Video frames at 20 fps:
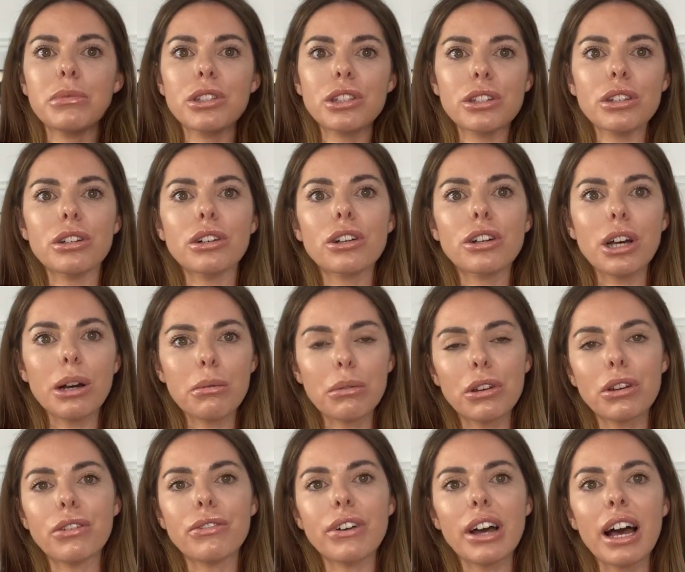to go
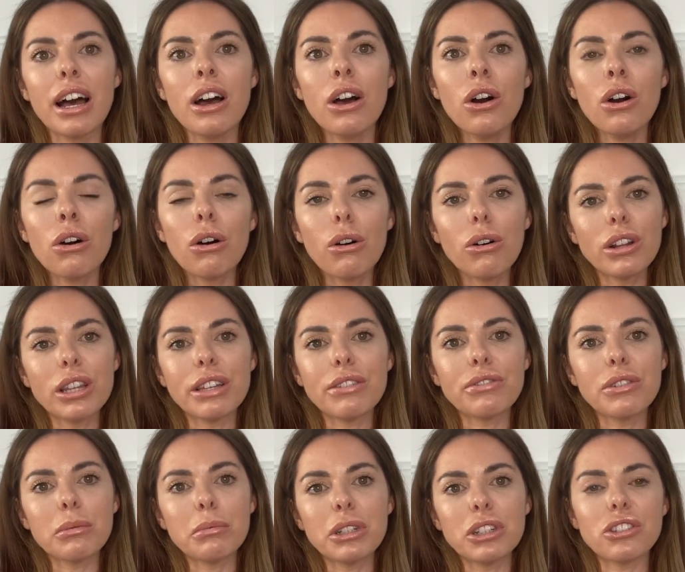over all the
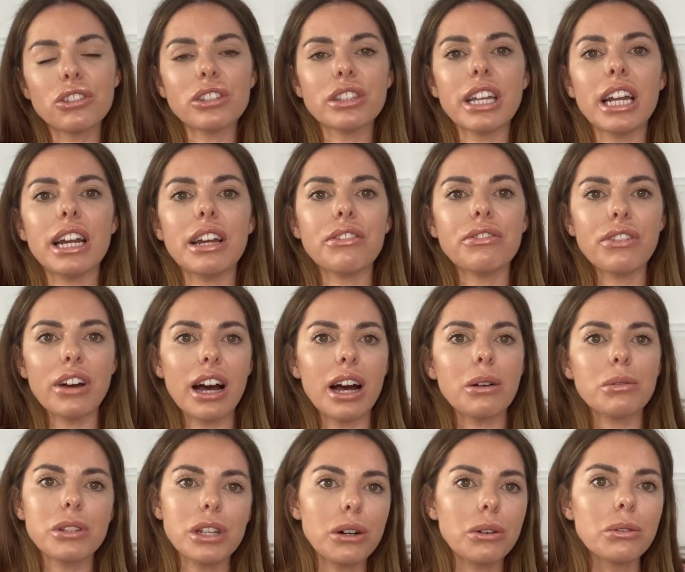information that I
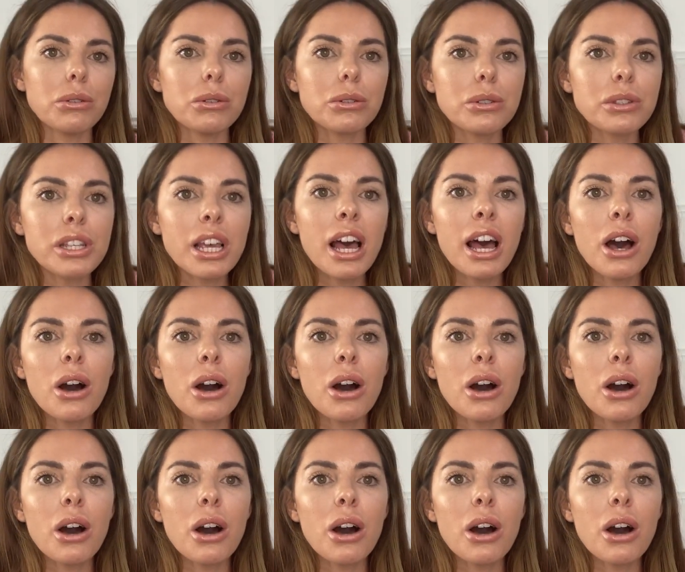found out